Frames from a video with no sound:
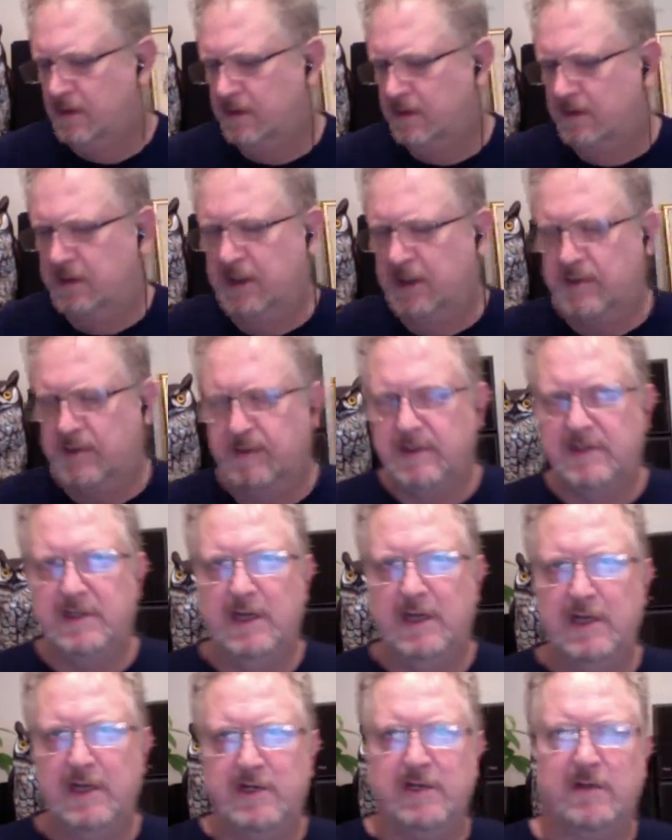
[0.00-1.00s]
The
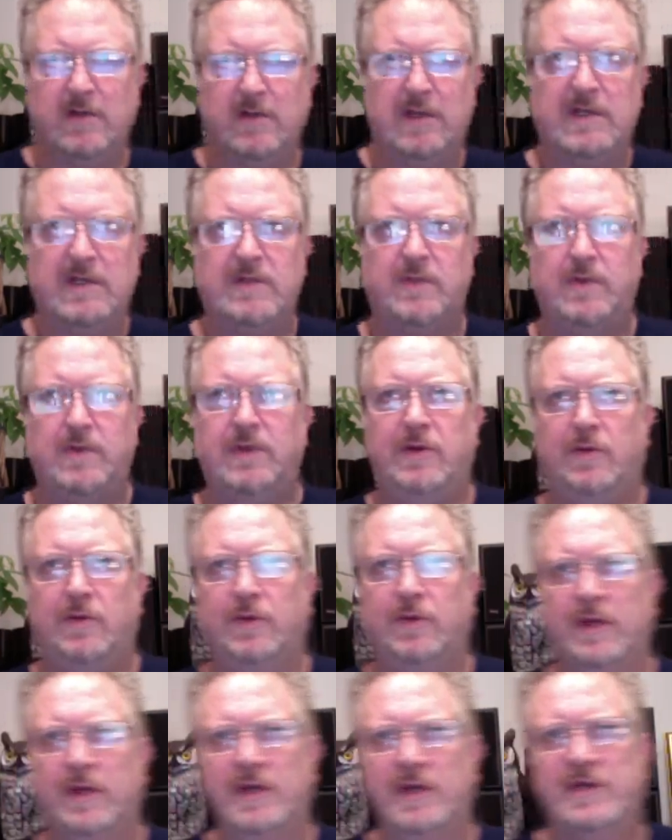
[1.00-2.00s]
dispensationalists, with their
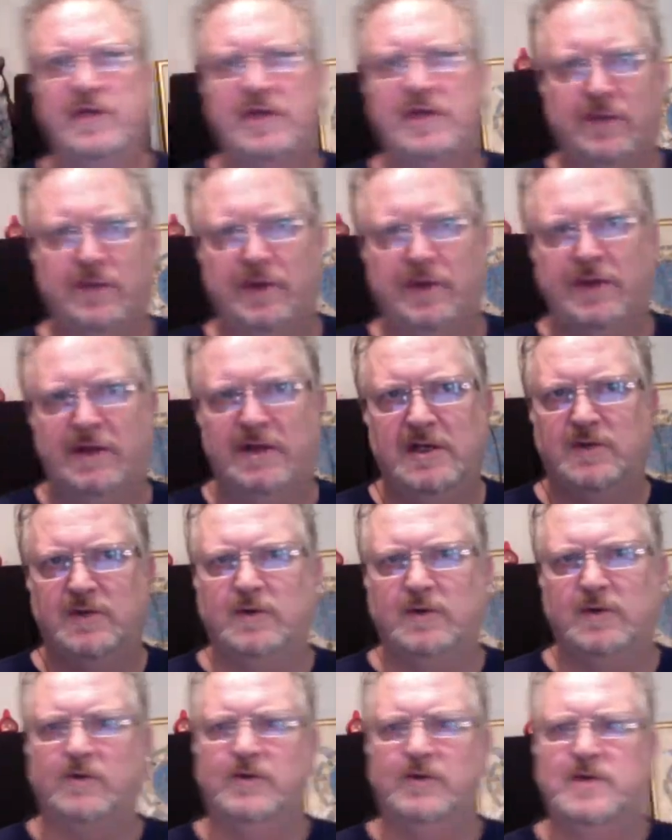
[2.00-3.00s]
relationship with
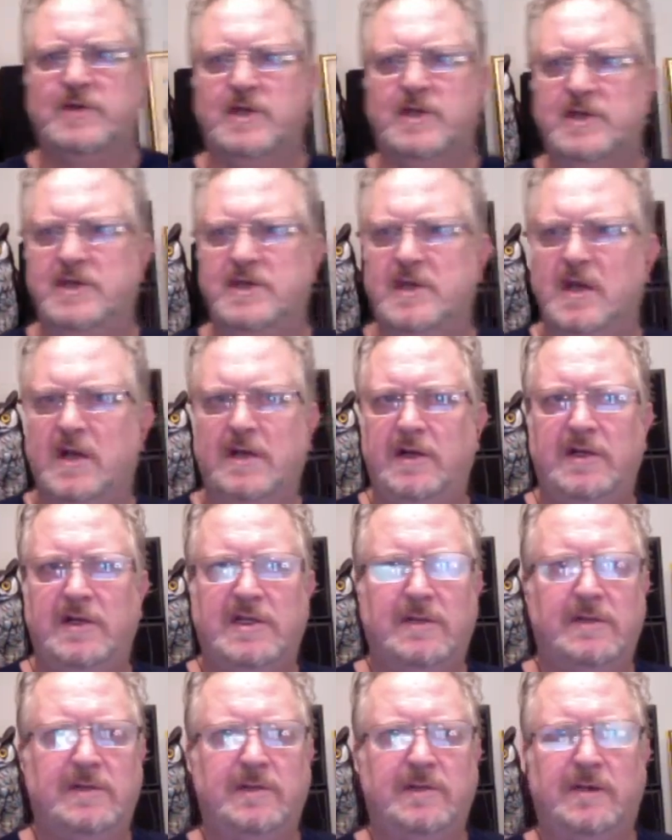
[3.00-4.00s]
Israel, Christian
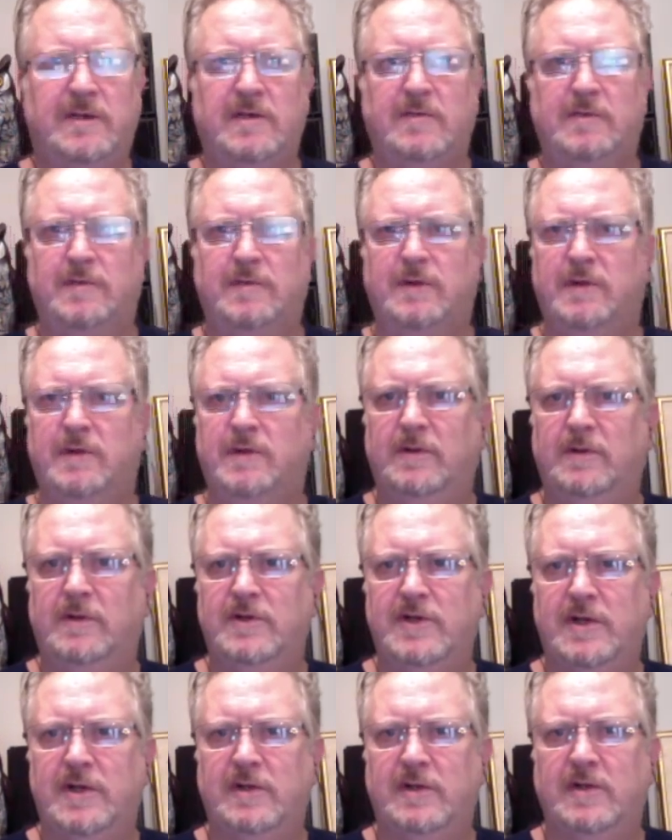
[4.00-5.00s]
Zionism has become a political
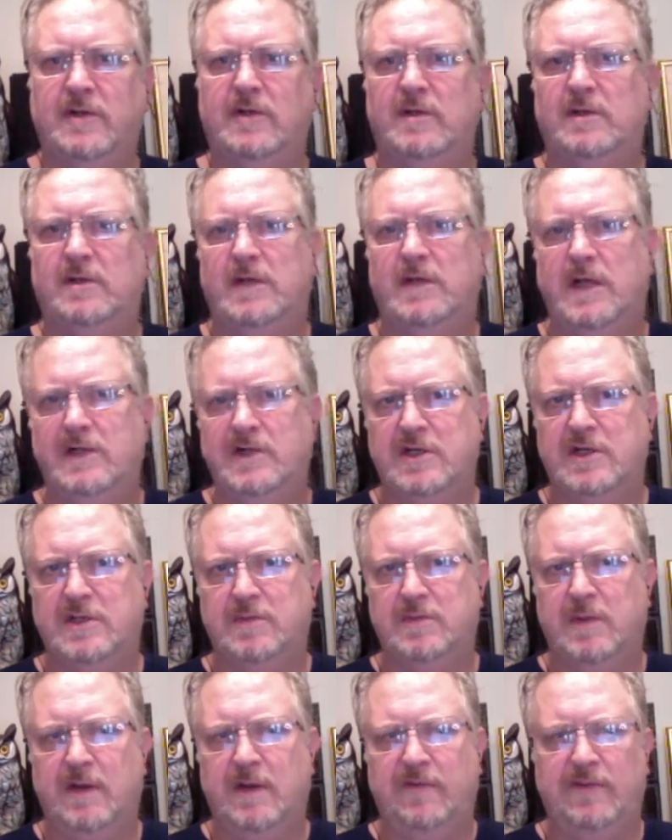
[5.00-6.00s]
agenda. That's
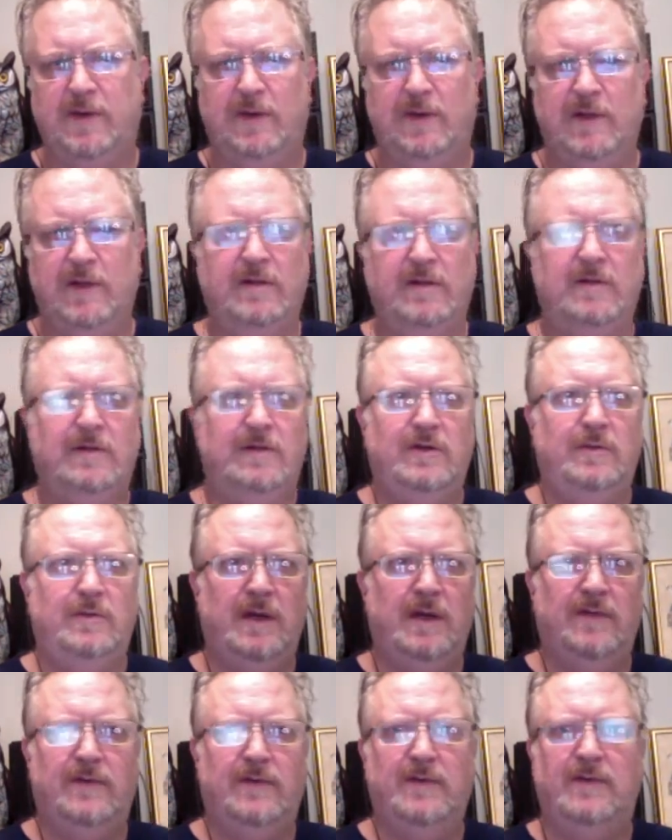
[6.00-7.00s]
just my feeling. You may
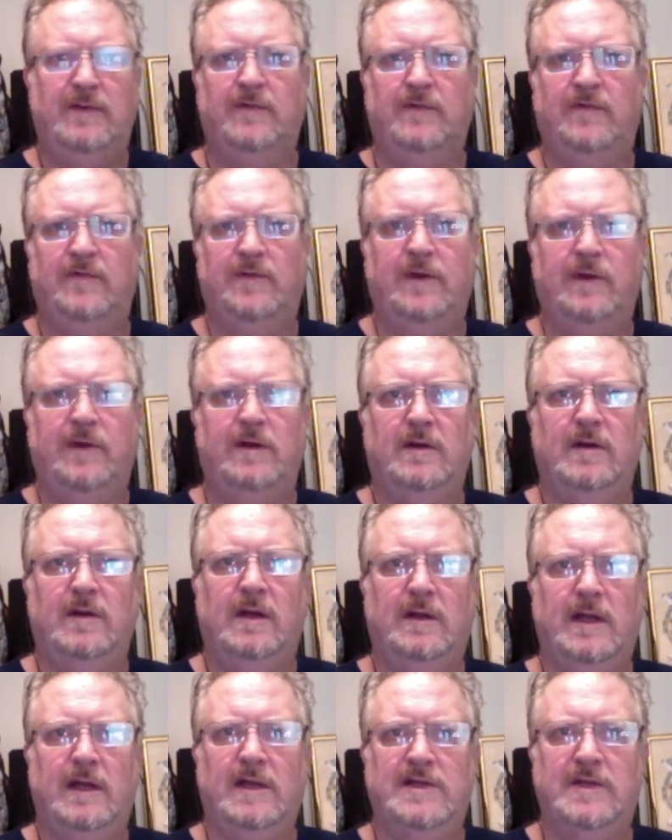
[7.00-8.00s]
have a different feeling,
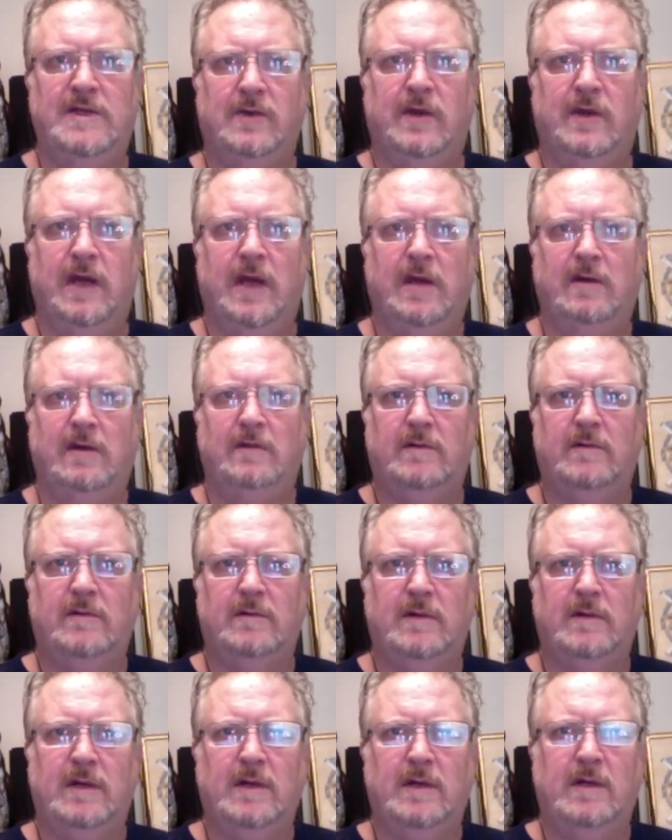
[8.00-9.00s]
and that's okay.
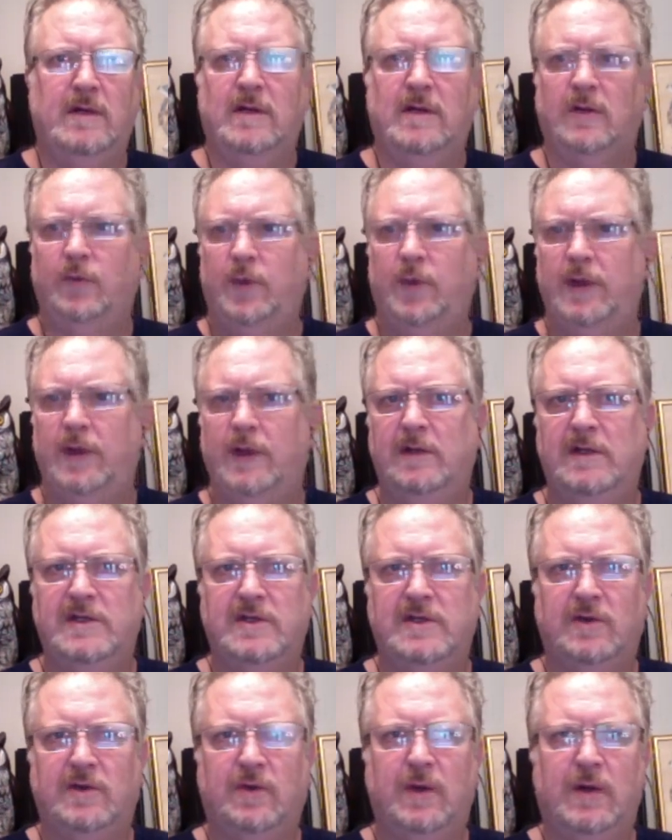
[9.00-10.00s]
We can
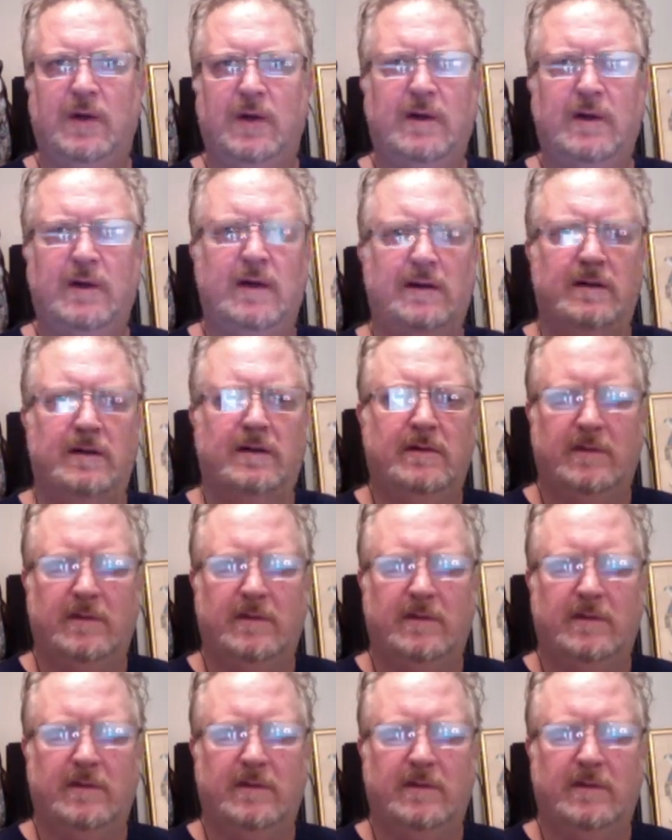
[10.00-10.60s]
disagree on that.